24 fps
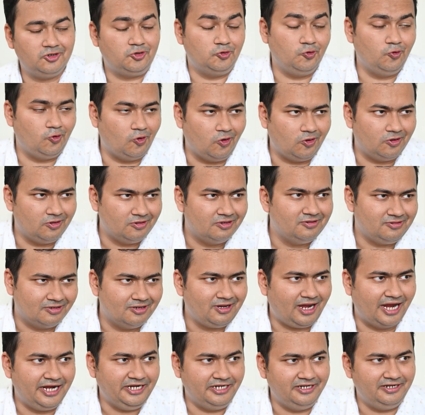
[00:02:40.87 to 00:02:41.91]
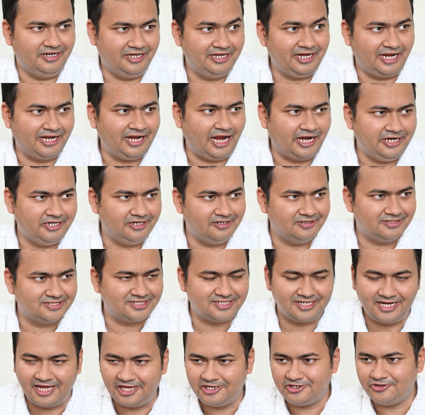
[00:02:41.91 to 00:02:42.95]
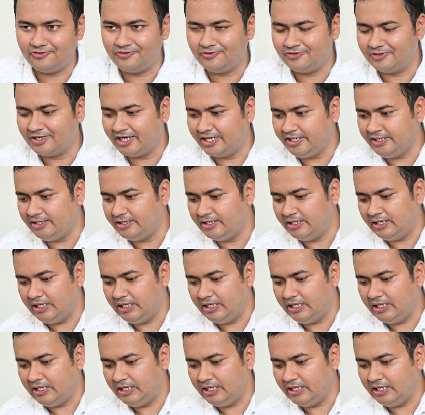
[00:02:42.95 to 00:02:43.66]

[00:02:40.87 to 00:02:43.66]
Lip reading: to law in an ideal scenario, right?